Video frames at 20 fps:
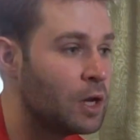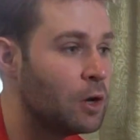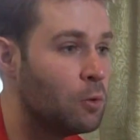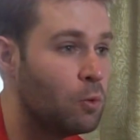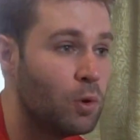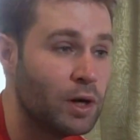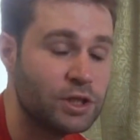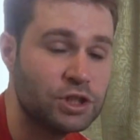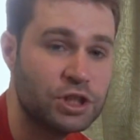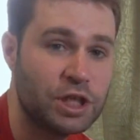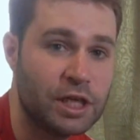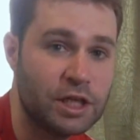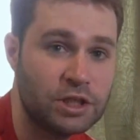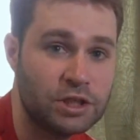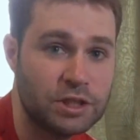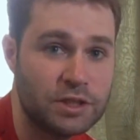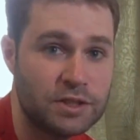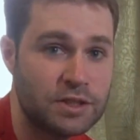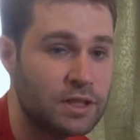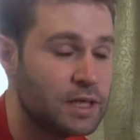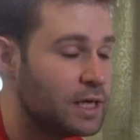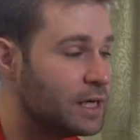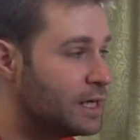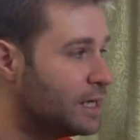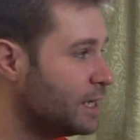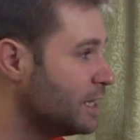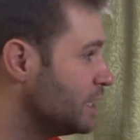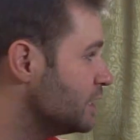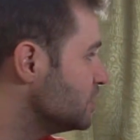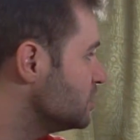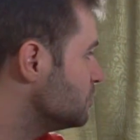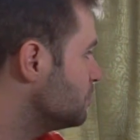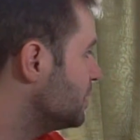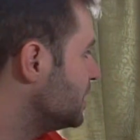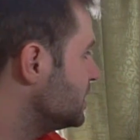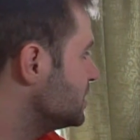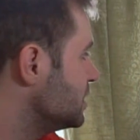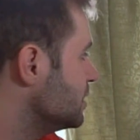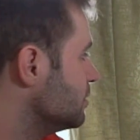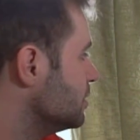What changes? It's
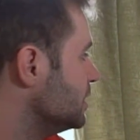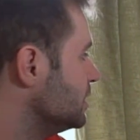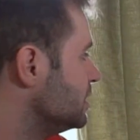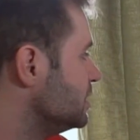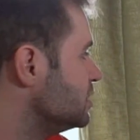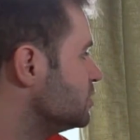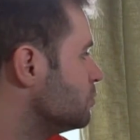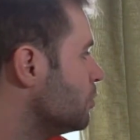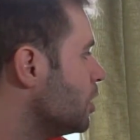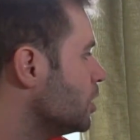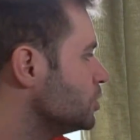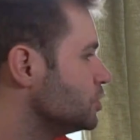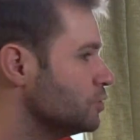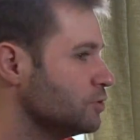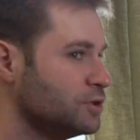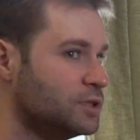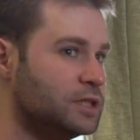basically these modules,